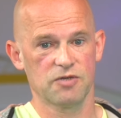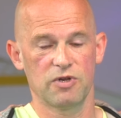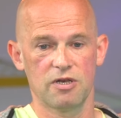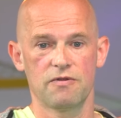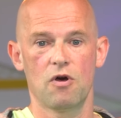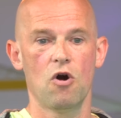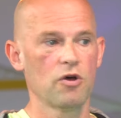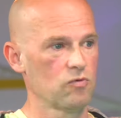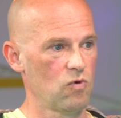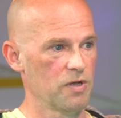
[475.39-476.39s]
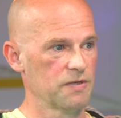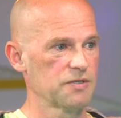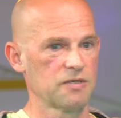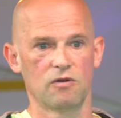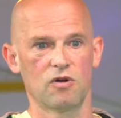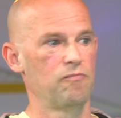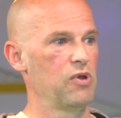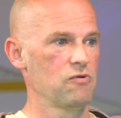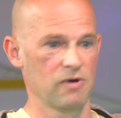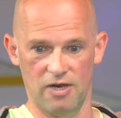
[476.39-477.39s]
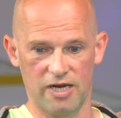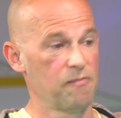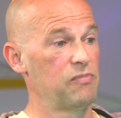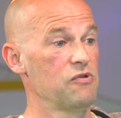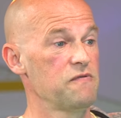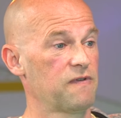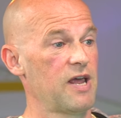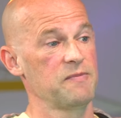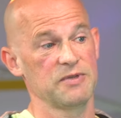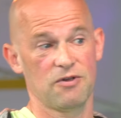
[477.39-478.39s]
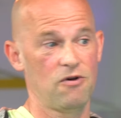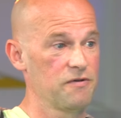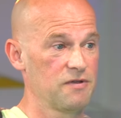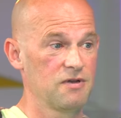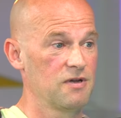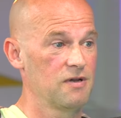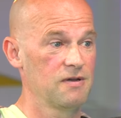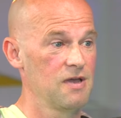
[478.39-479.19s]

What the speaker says: and we know the hotter ones look bluer, like a blue flame is hotter than a